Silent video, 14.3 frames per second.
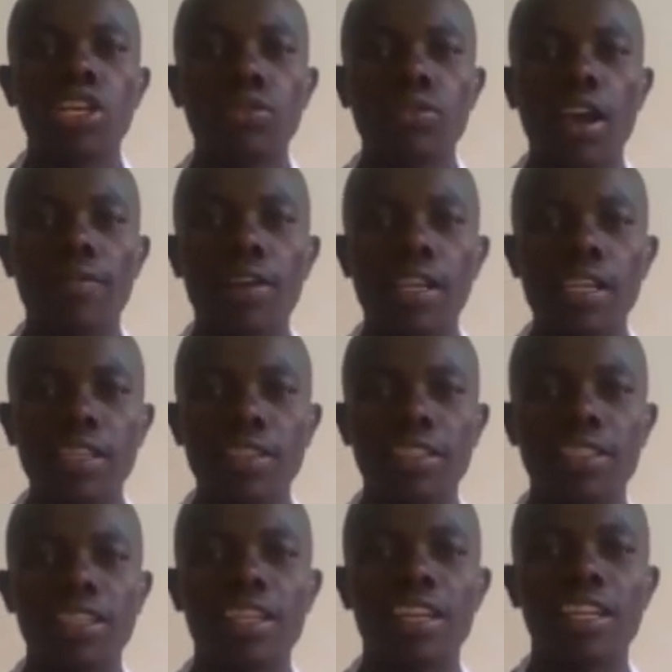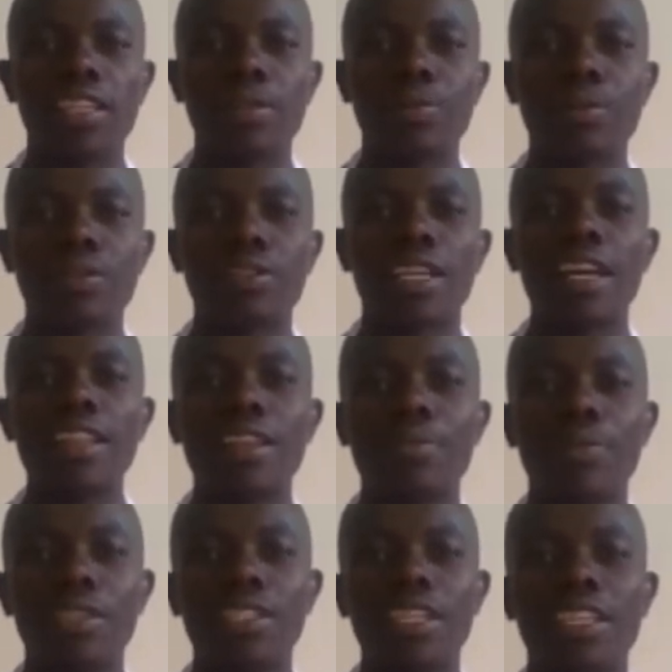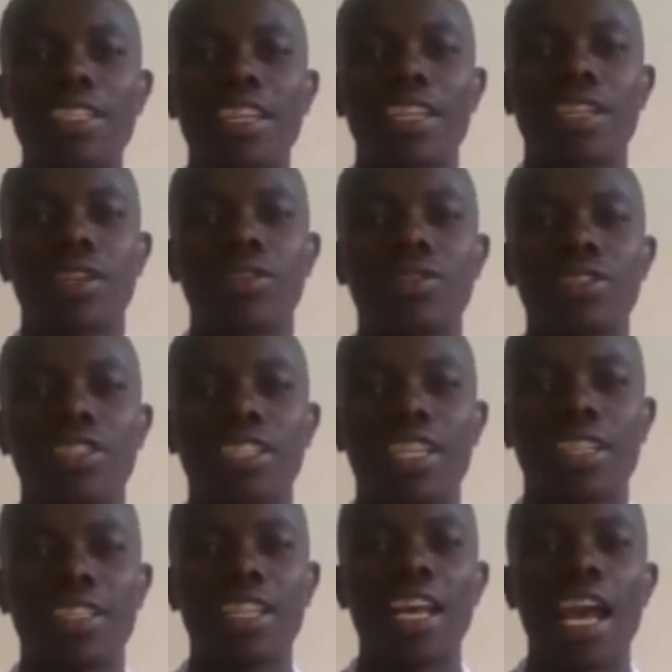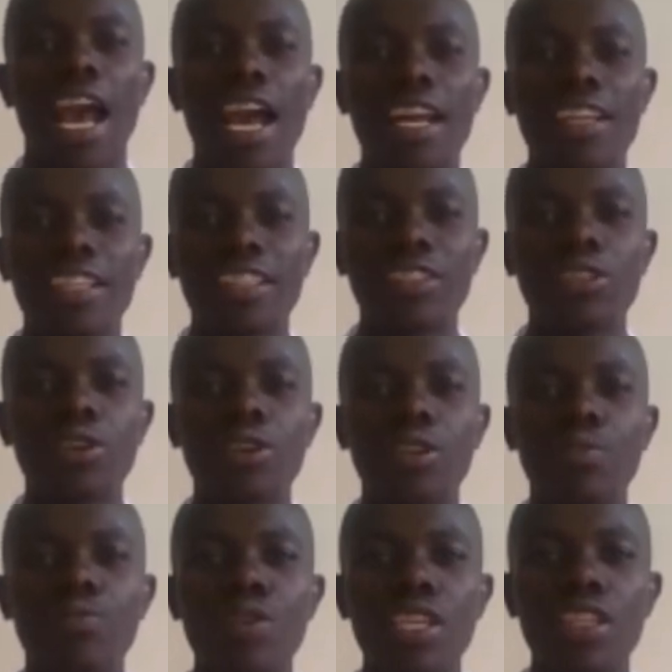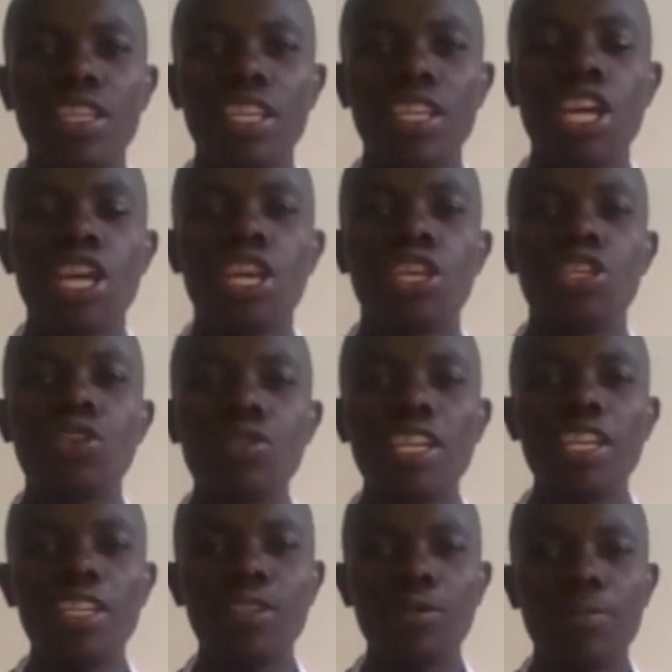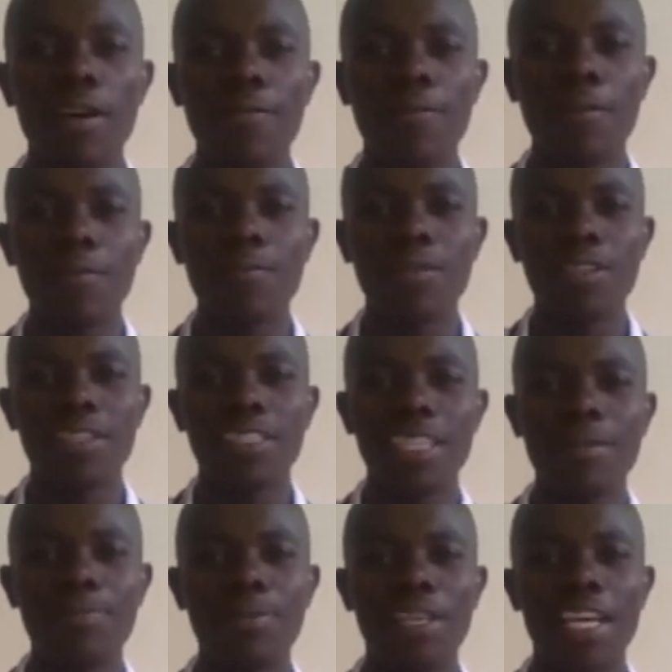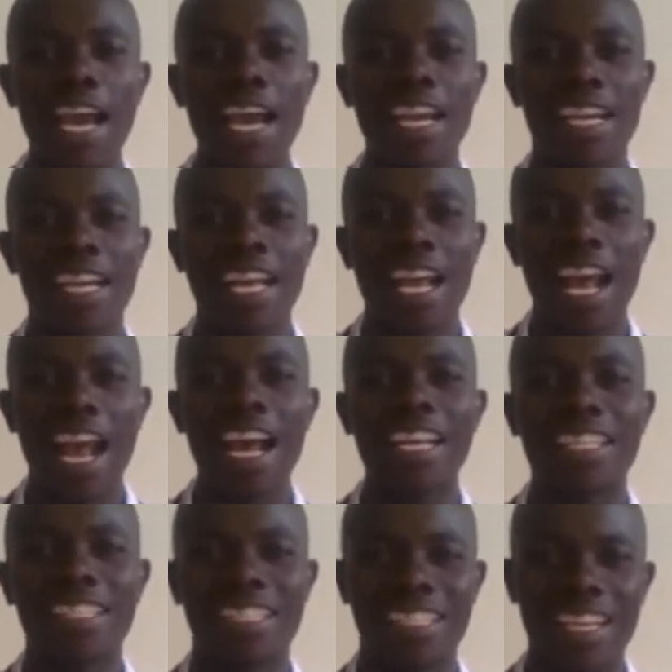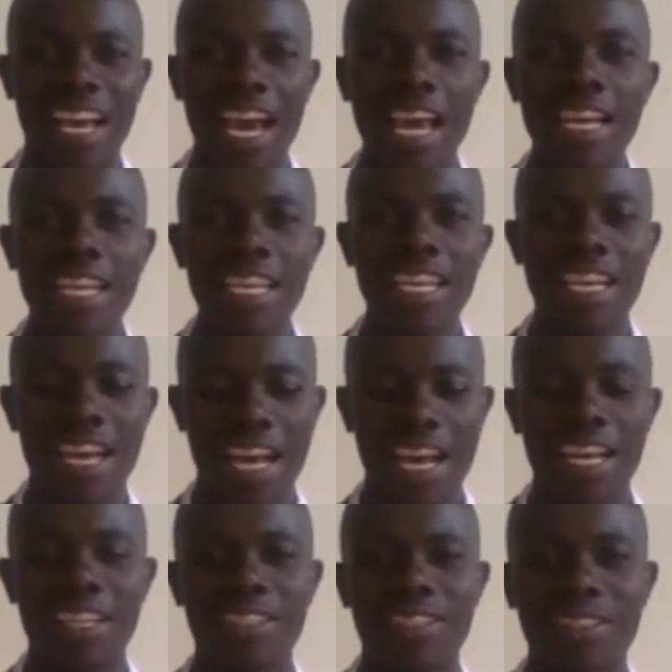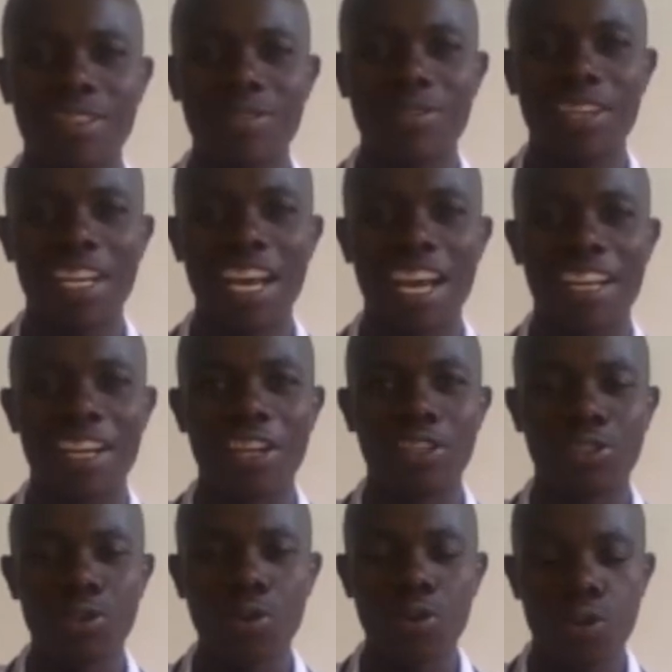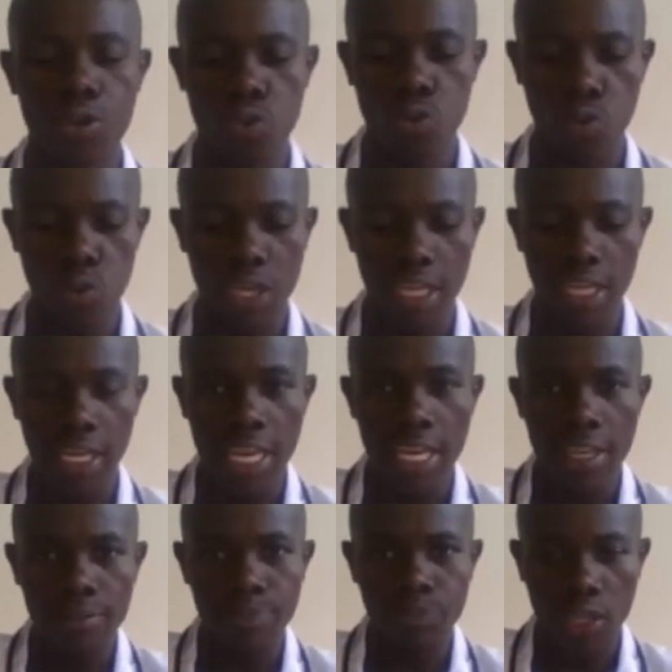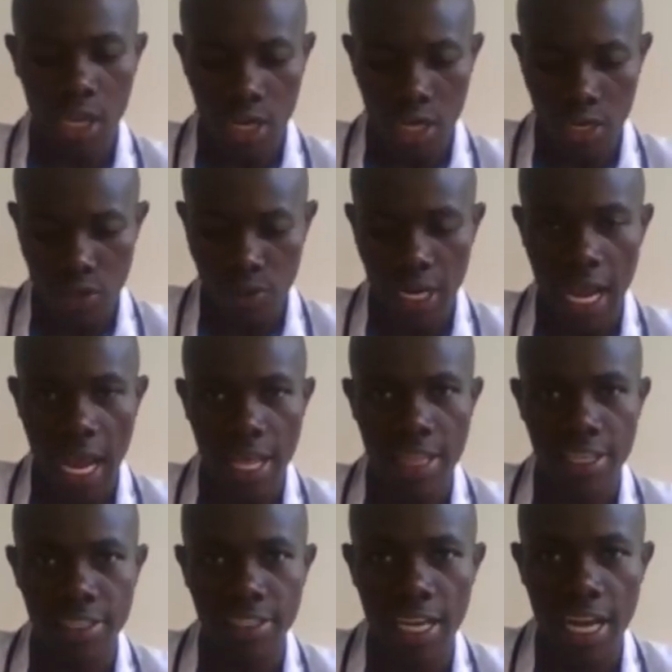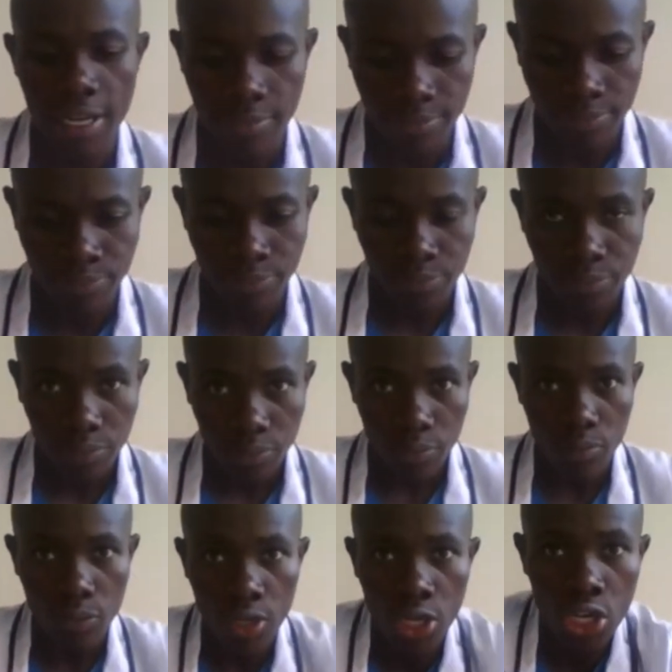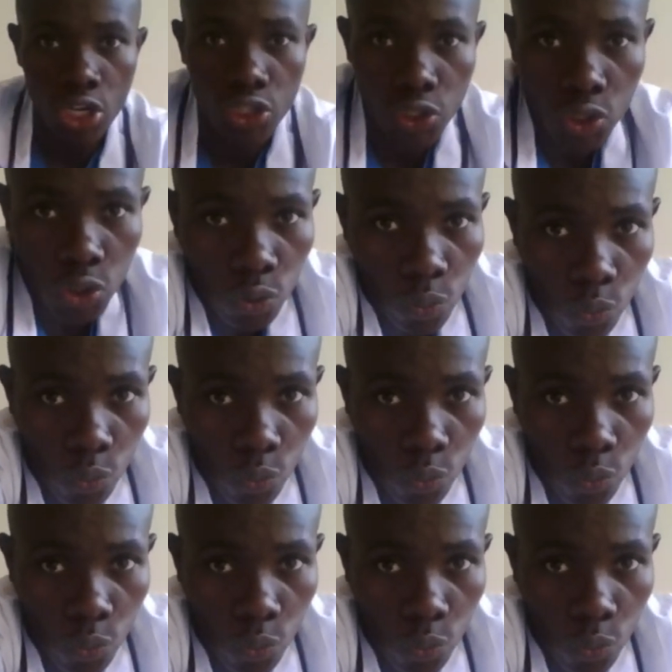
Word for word: you have elicited the response and the patient is unconscious and is not breathing, you need to perform CPR as early as you can. So you quickly look at the sternum. So